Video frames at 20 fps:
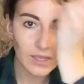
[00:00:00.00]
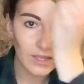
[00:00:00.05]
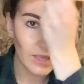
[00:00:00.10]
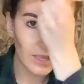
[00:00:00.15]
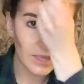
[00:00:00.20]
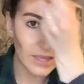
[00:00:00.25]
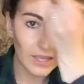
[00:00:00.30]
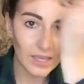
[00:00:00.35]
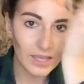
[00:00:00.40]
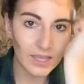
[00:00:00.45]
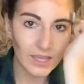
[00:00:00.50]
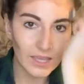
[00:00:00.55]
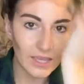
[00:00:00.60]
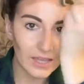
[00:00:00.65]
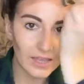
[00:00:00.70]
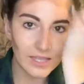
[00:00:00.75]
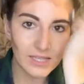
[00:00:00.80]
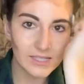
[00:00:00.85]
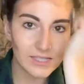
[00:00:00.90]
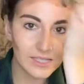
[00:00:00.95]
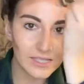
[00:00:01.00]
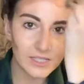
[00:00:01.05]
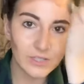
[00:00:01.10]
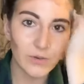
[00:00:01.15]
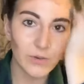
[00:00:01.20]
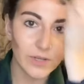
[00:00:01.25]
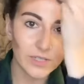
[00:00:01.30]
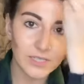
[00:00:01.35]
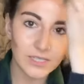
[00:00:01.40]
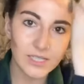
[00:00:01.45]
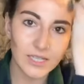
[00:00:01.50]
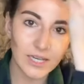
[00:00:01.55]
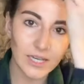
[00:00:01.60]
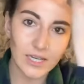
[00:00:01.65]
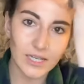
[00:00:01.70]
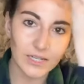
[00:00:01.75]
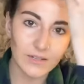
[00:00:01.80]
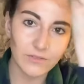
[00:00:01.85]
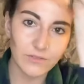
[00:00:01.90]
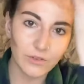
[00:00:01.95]
And this is going to
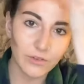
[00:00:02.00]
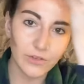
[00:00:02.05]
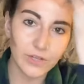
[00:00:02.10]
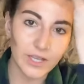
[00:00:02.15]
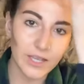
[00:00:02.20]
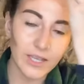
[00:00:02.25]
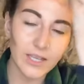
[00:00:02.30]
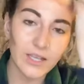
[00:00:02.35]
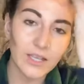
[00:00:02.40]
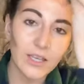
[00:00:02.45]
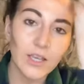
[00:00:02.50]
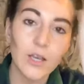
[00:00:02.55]
kind of create